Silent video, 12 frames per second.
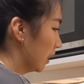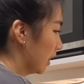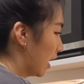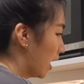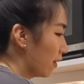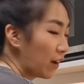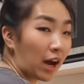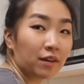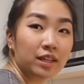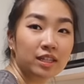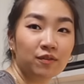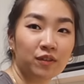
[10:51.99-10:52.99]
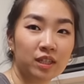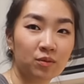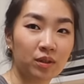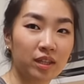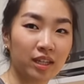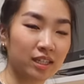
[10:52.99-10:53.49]
love how this fits
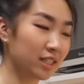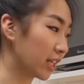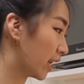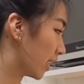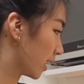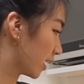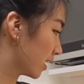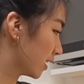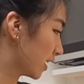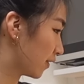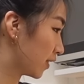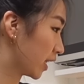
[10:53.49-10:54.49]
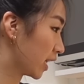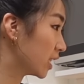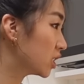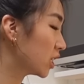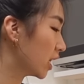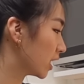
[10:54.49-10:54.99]
with the aesthetic of the
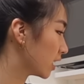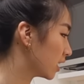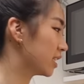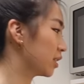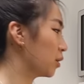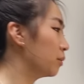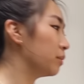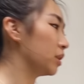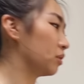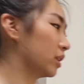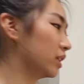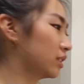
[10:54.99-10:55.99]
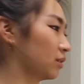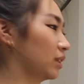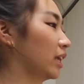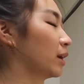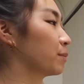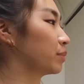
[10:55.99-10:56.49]
kitchen. It's so muted, so it
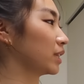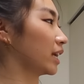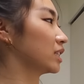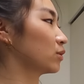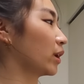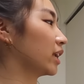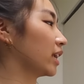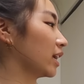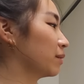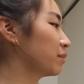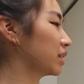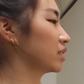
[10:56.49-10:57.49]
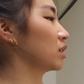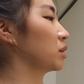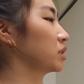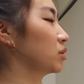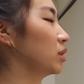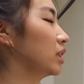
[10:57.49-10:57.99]
like blends right in, but it's
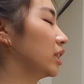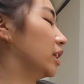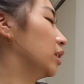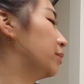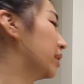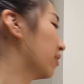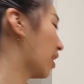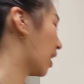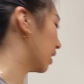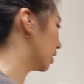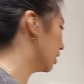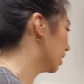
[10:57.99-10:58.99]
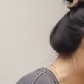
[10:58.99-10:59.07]
also a little bit of color.